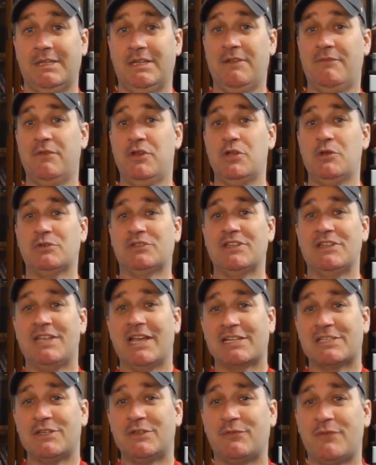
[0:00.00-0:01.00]
even Houston
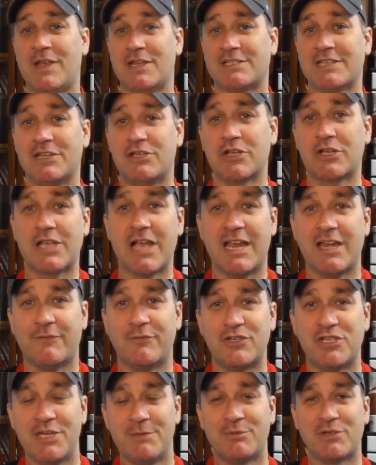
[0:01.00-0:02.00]
Texans fans I took kind of
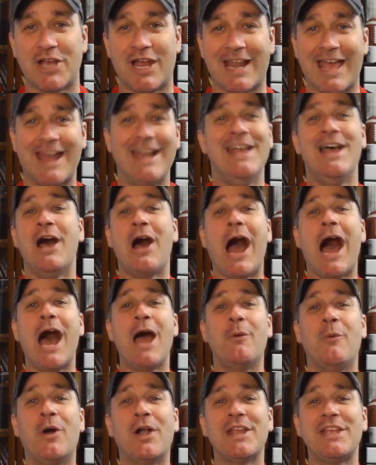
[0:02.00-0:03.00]
a cheap shot at.
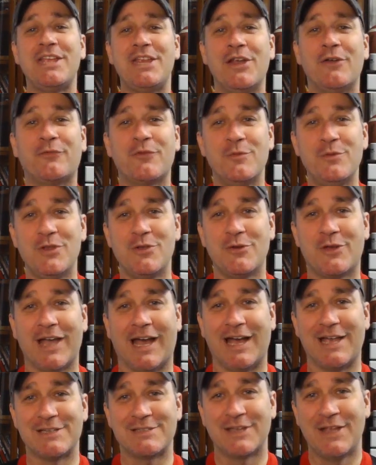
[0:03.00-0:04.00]
I want to hear from you
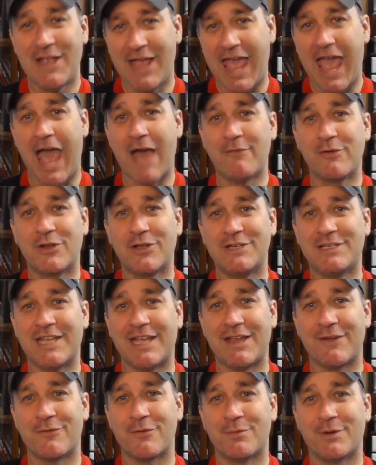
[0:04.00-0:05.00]
guys. Have a good
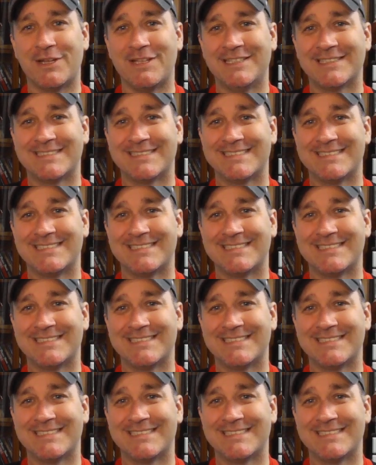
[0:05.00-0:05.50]
day, everybody.